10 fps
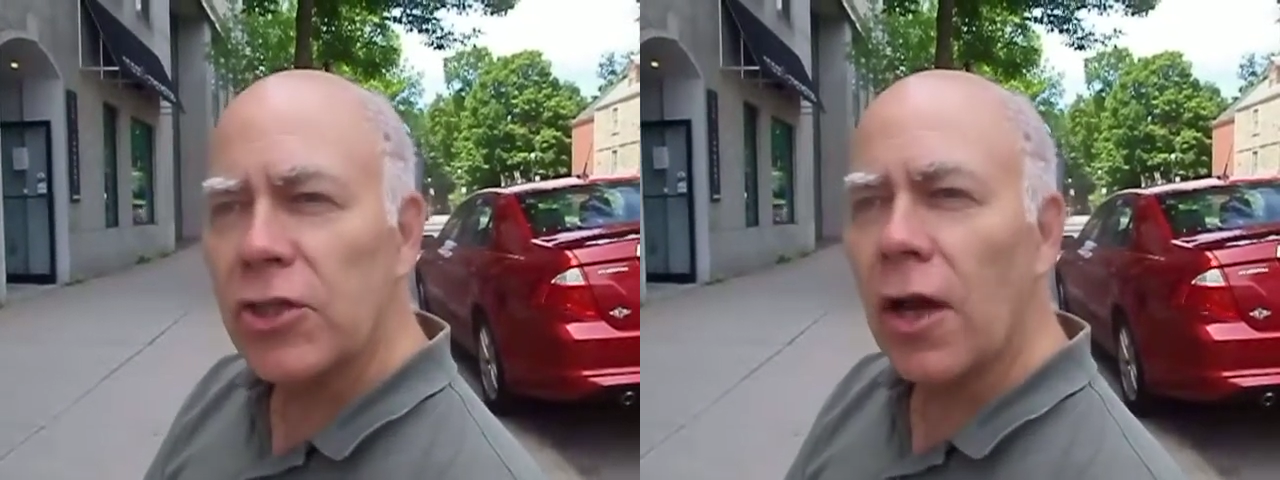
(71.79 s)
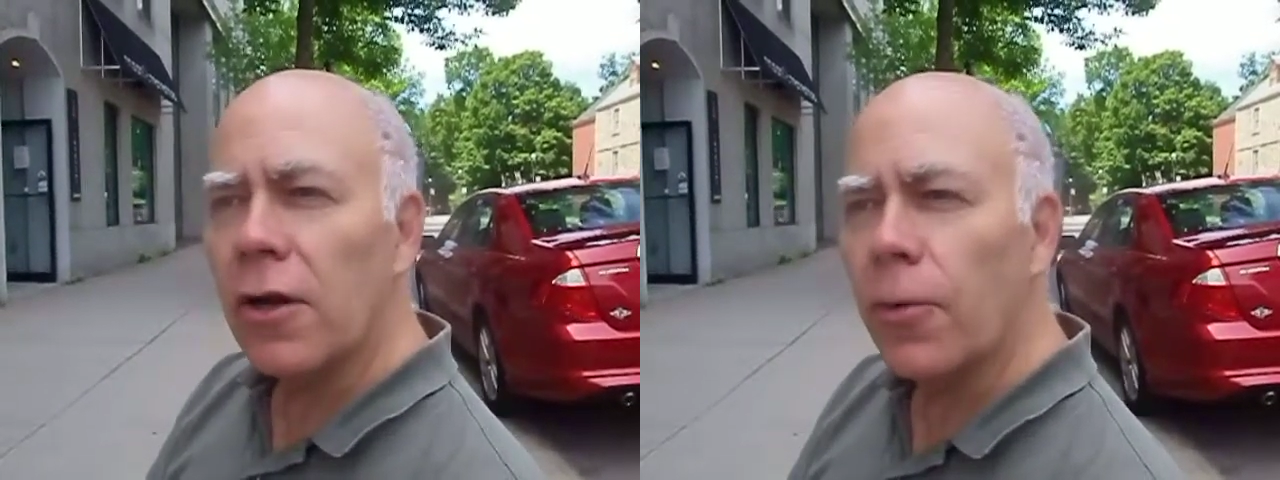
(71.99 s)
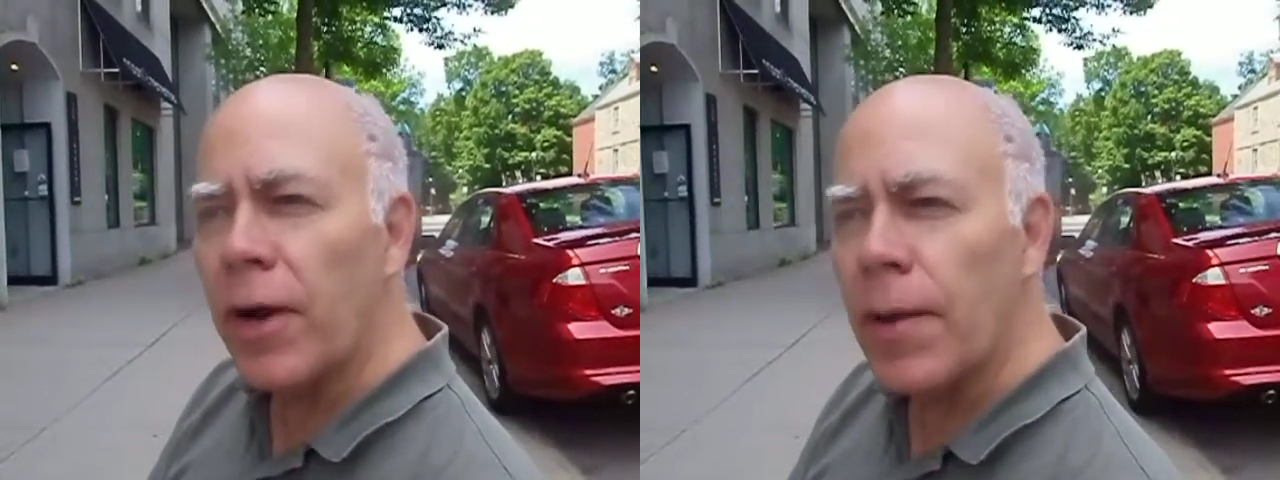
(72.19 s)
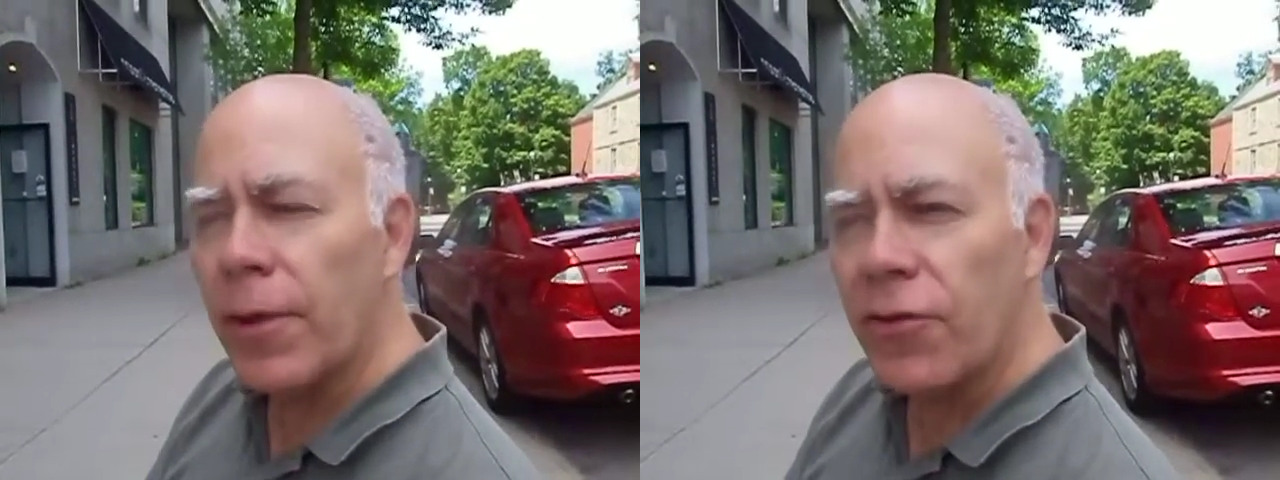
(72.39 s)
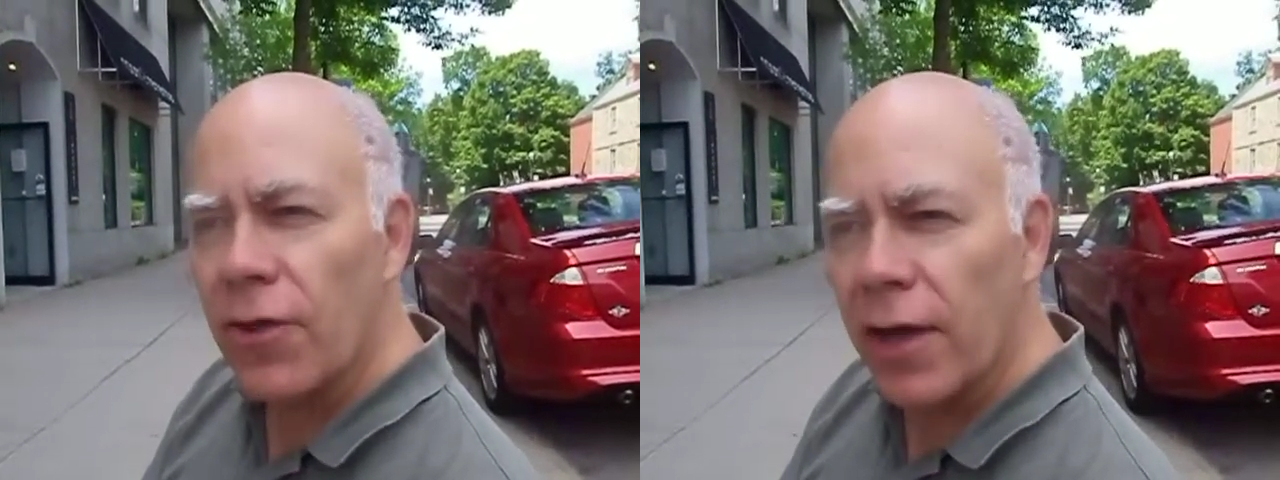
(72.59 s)
Sean
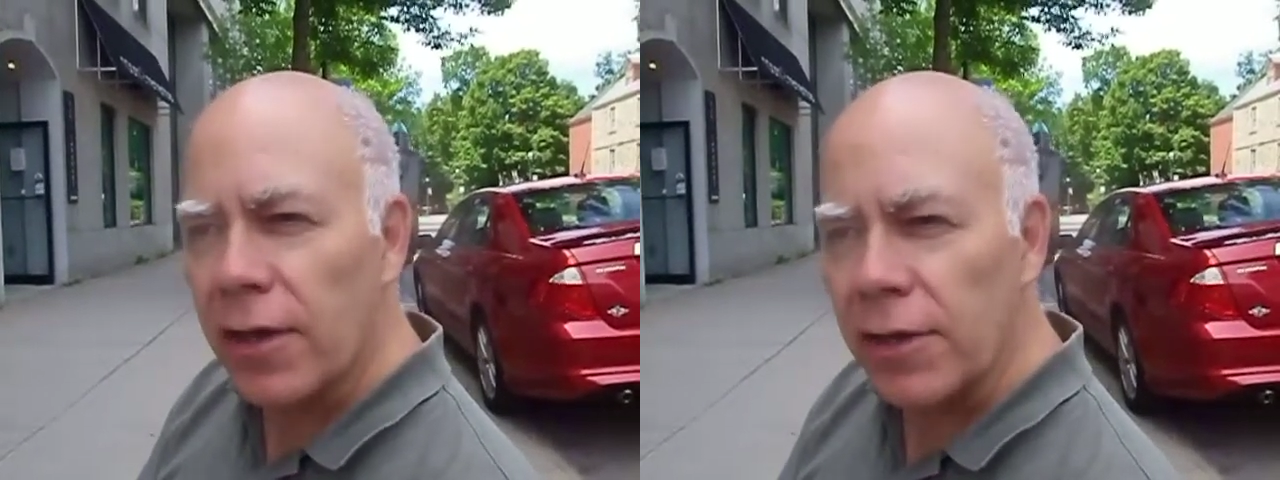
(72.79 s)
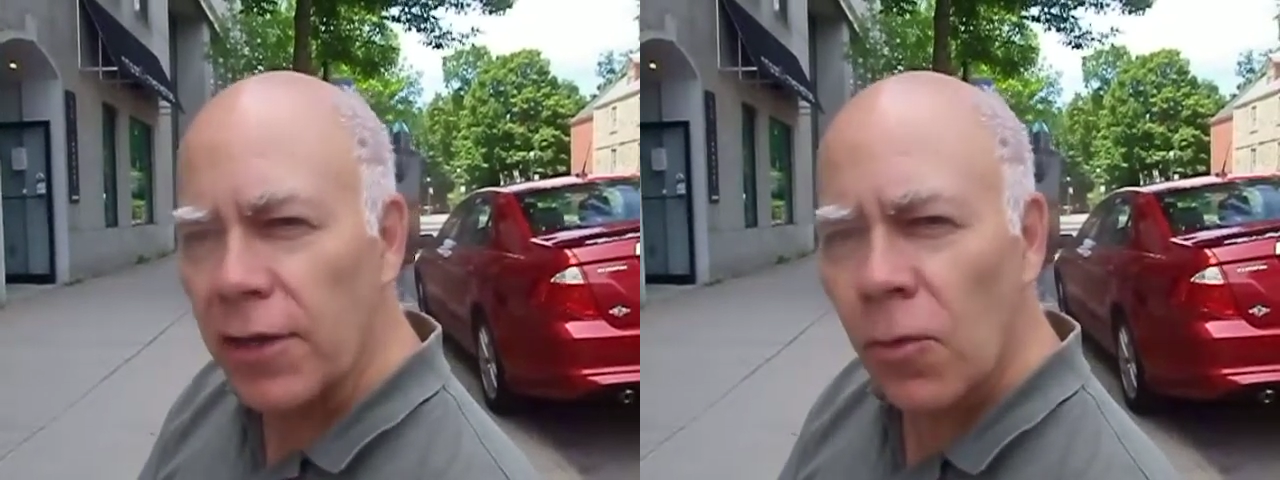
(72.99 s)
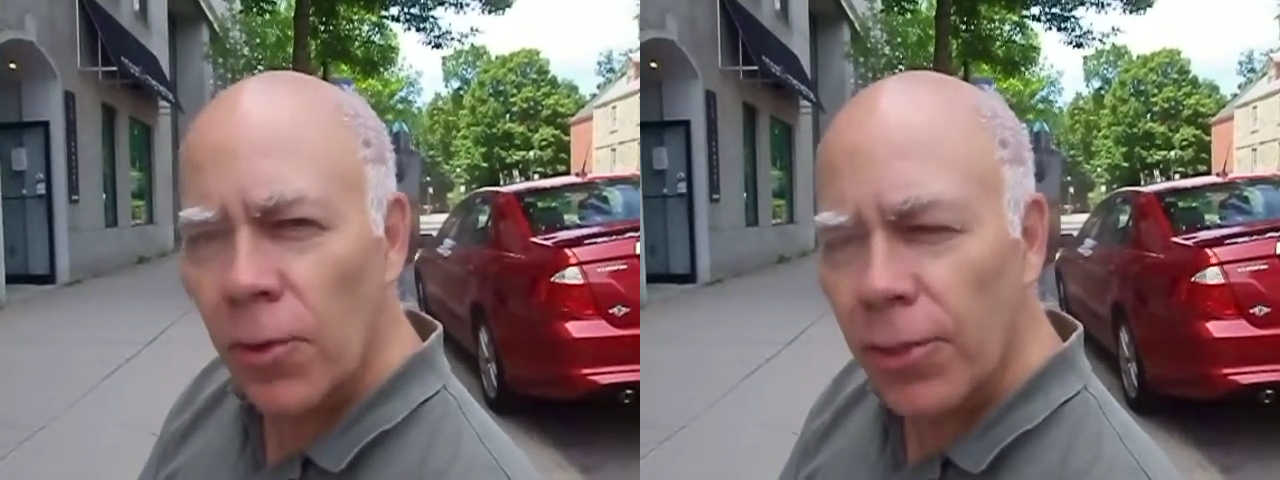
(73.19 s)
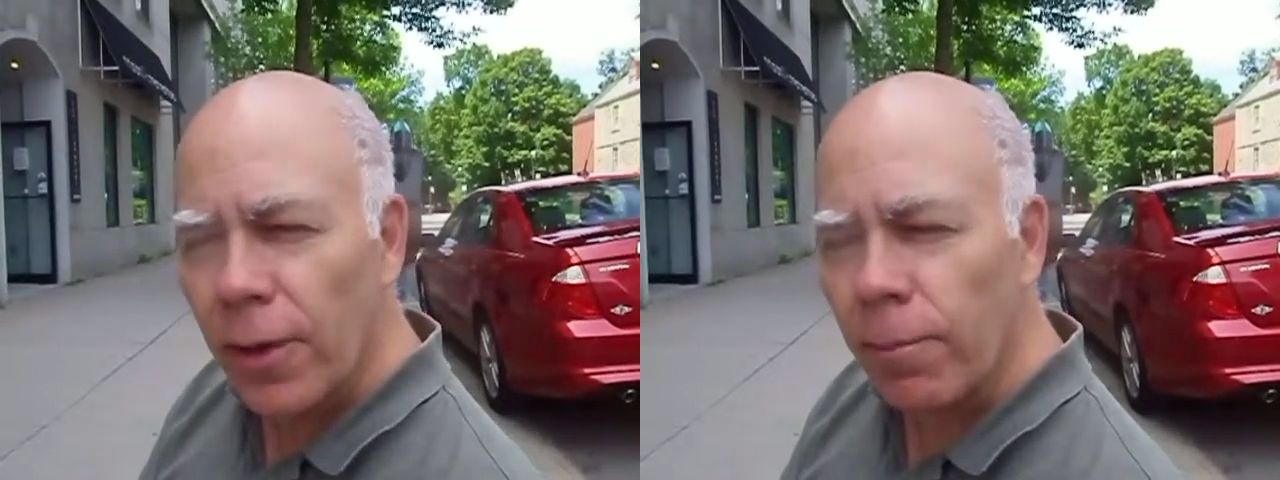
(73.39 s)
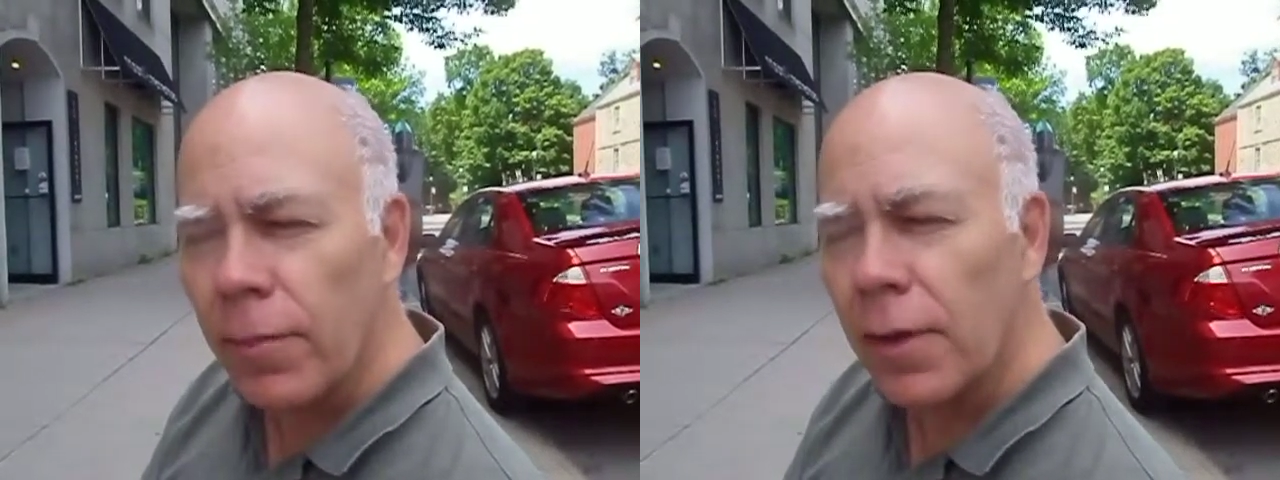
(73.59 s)
Graham had signed a deal with
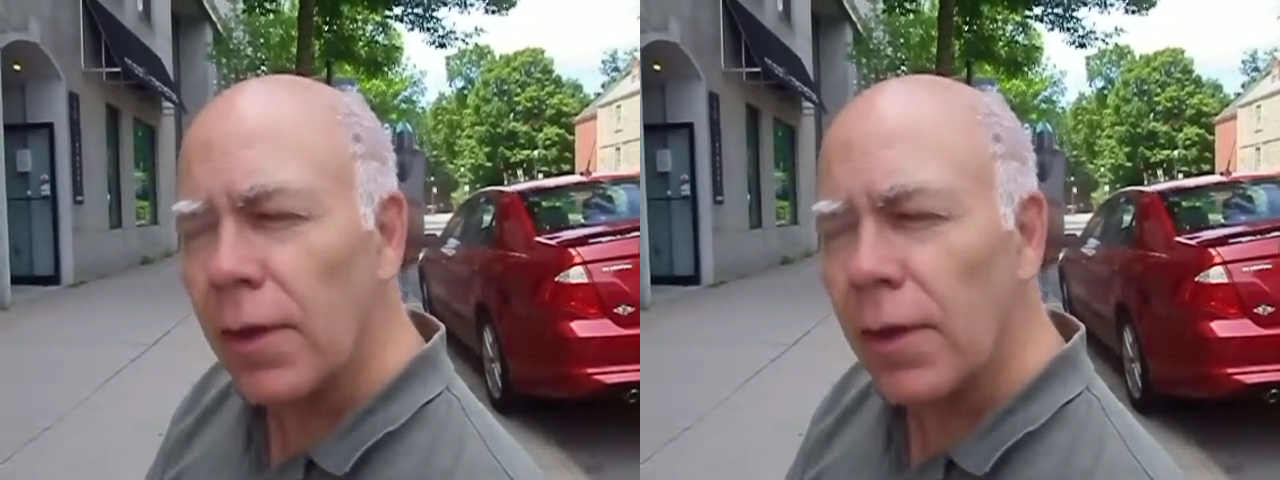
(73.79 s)
them